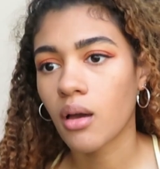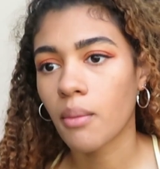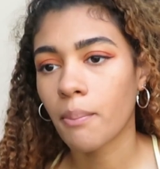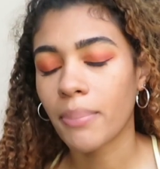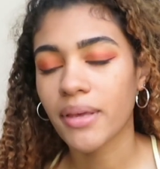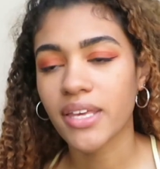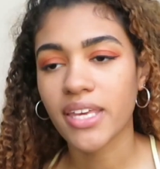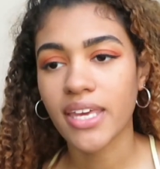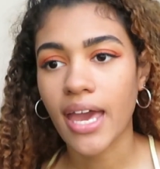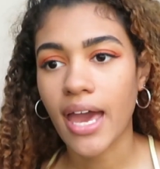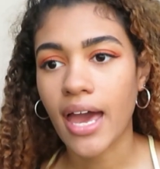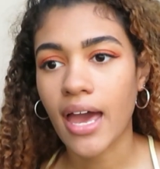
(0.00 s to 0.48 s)

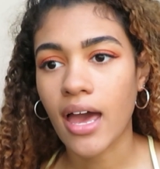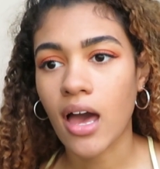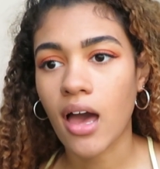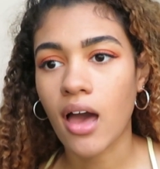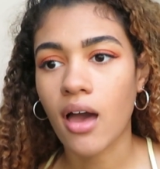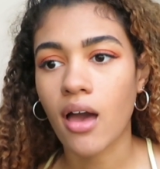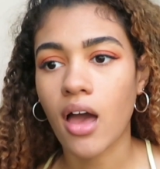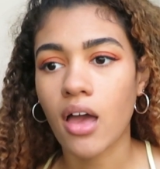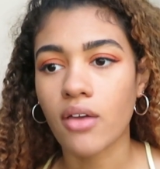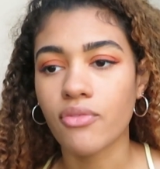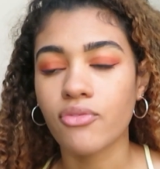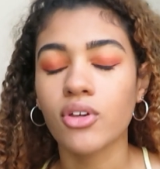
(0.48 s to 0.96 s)
But yeah,
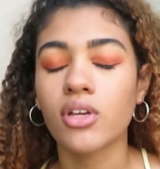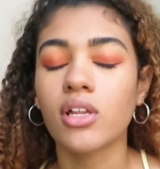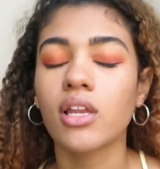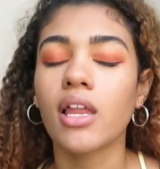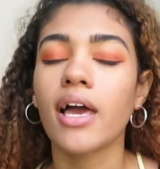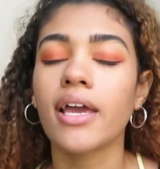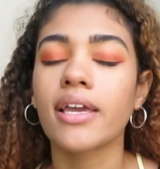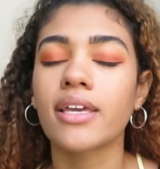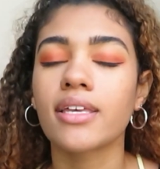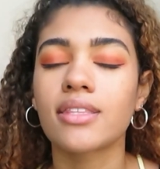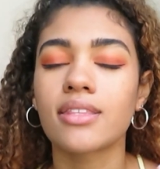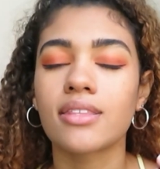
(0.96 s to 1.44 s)
I feel
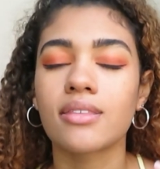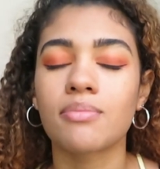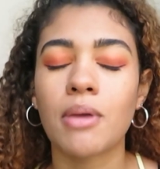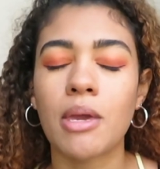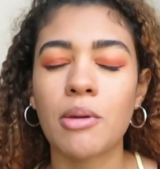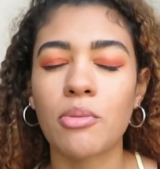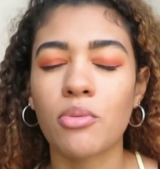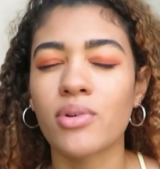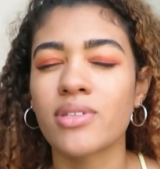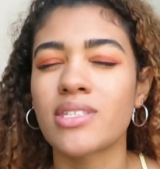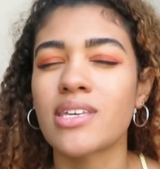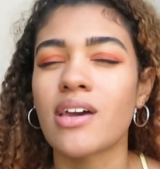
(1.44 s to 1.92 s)
like
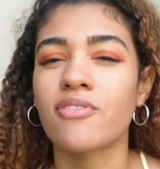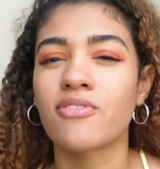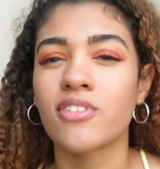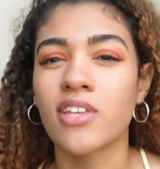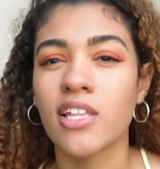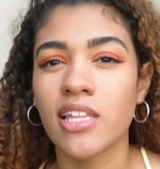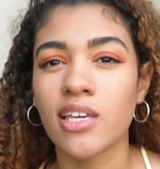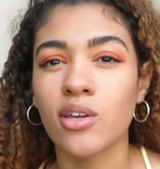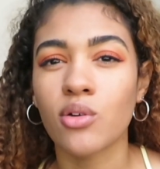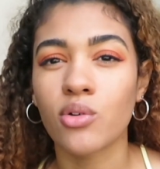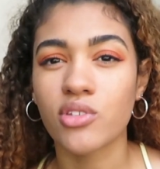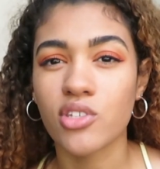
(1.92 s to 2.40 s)
people will
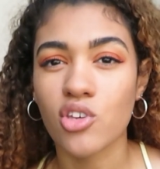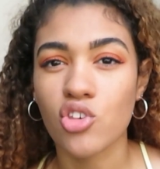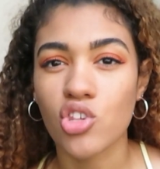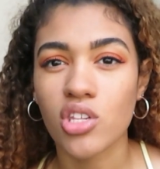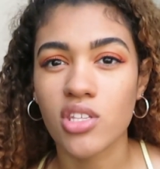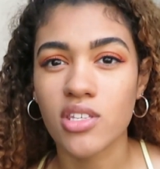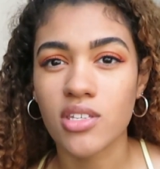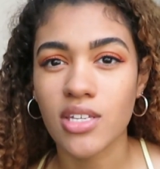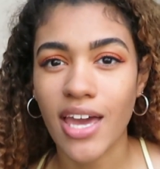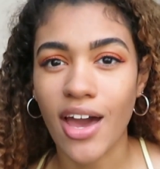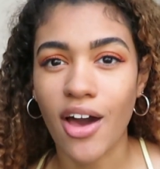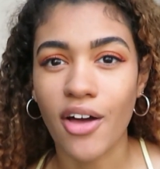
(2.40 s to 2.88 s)
definitely
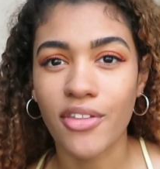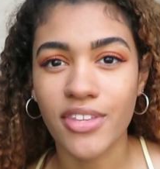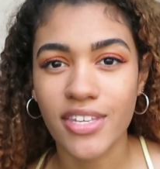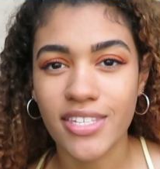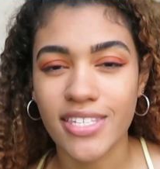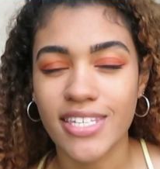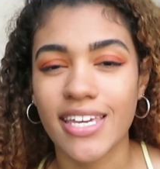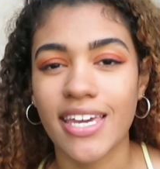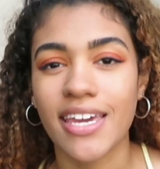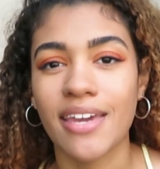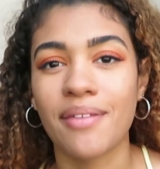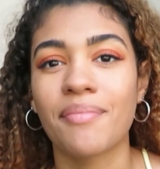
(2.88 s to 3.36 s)
audition to get on the
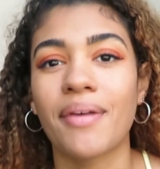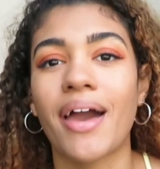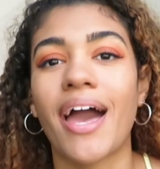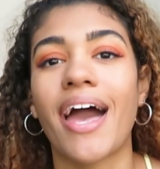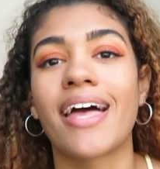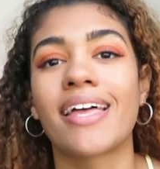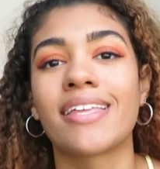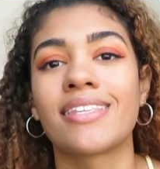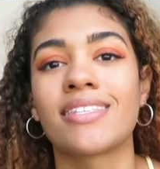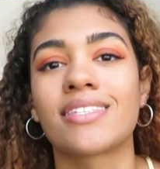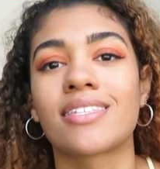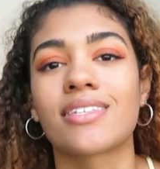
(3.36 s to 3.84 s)
team
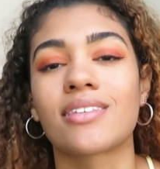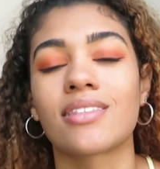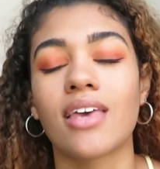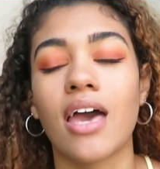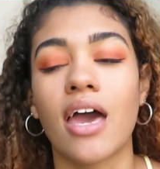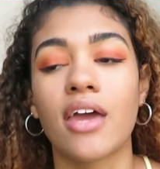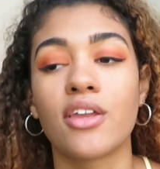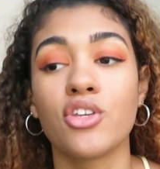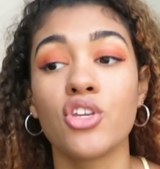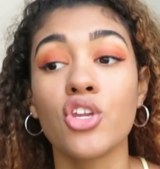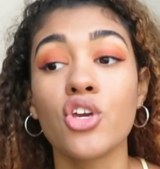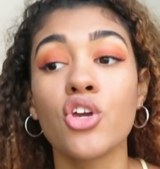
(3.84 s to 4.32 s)
and
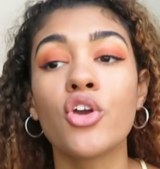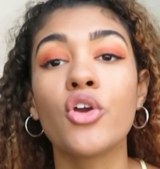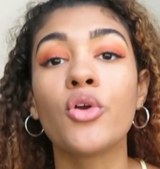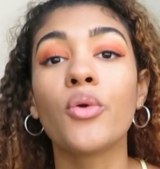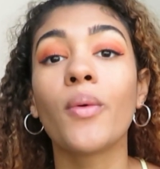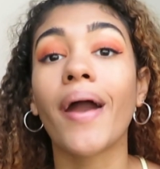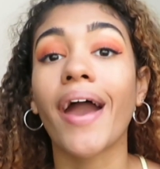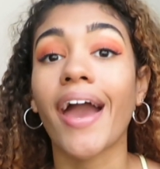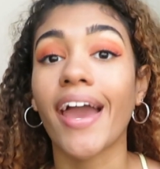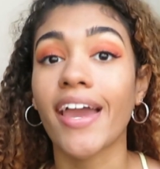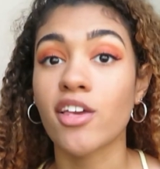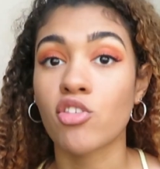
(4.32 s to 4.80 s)
a
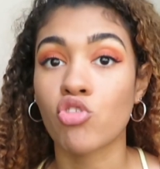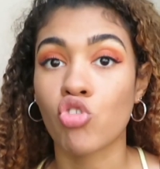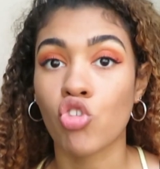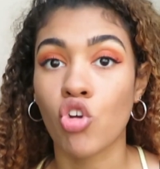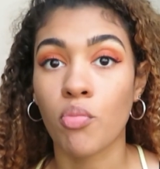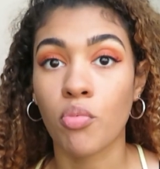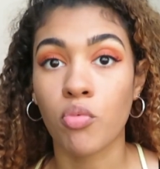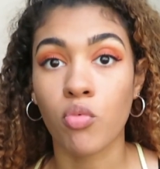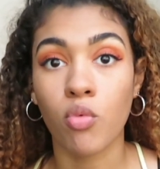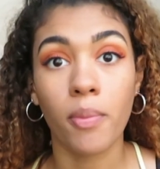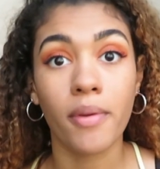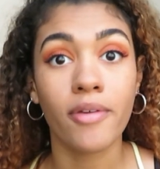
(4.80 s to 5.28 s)
new age
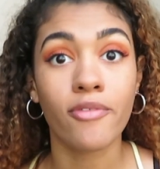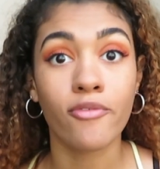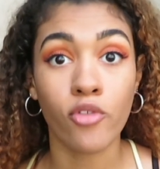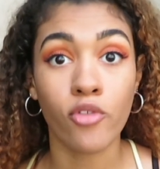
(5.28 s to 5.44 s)
group will be